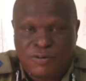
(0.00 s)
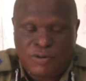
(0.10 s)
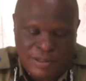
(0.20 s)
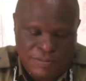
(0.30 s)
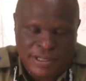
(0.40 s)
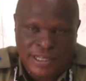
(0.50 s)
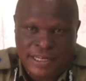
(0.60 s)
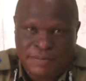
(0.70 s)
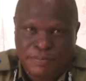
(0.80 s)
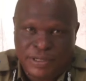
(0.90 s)
one by the
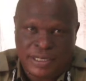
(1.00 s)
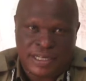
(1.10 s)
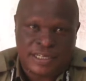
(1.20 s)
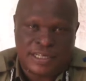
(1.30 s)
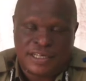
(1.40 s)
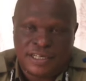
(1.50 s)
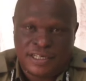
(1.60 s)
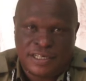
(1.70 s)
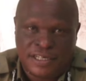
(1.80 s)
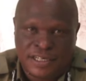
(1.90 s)
name Billat
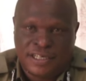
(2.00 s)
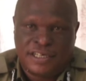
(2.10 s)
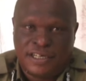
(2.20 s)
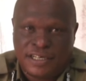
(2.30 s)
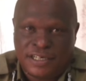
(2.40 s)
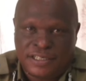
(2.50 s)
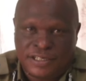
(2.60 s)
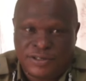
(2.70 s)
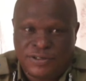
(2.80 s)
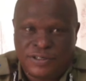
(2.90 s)
uh,
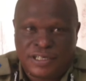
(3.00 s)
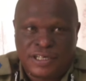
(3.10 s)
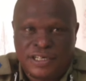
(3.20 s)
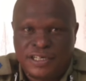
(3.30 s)
Cheriot